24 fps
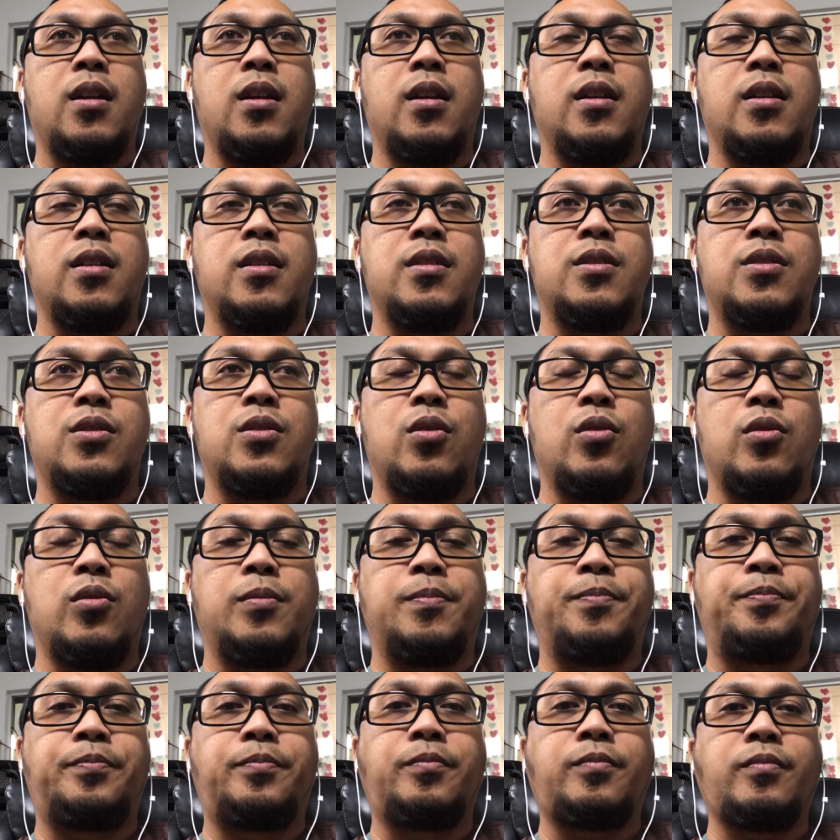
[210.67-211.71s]
Uh, so,
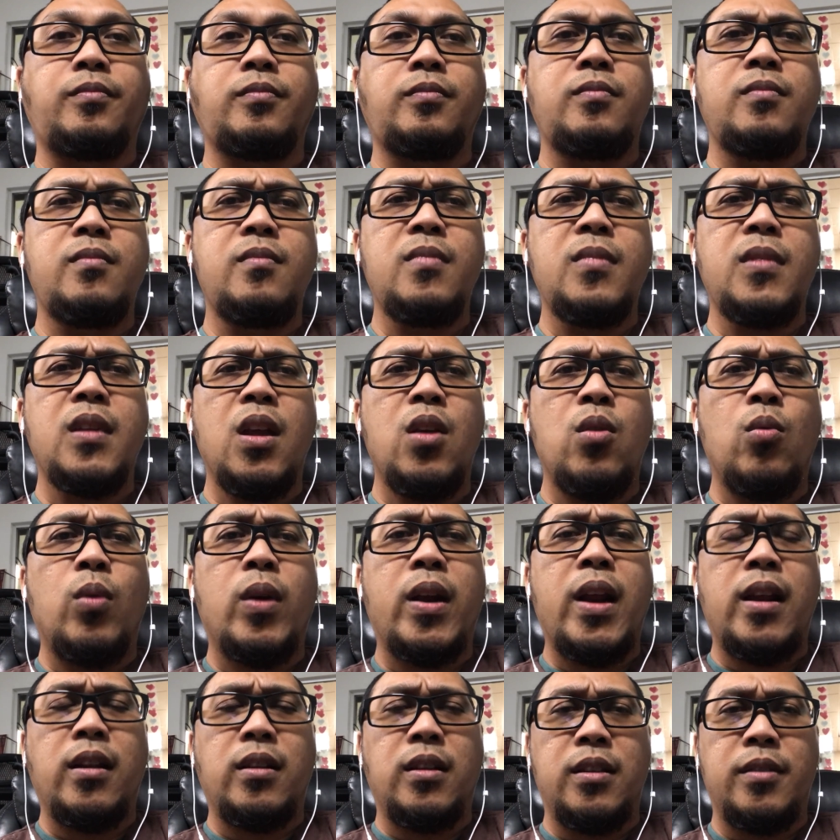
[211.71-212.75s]

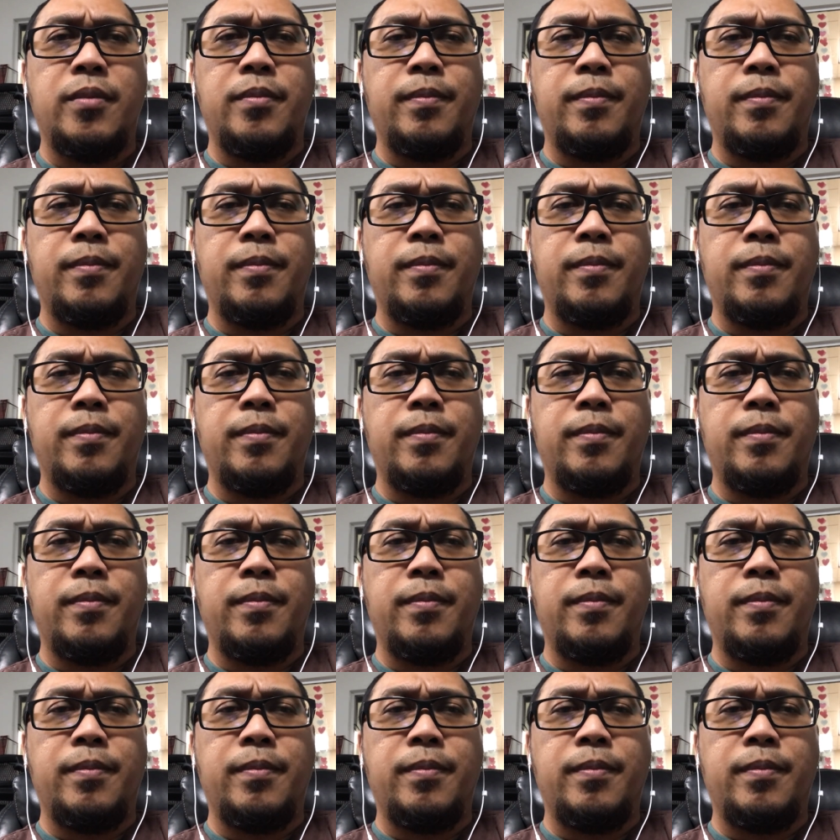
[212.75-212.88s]
what I